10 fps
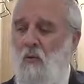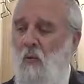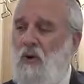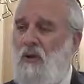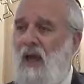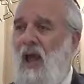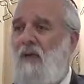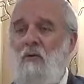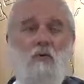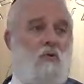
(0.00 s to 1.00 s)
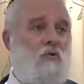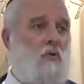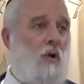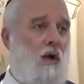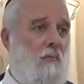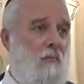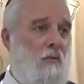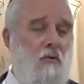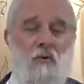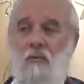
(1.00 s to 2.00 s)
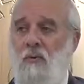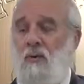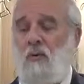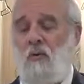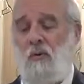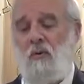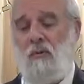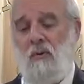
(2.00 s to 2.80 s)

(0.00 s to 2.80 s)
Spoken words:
What can you use to help you determine the truth?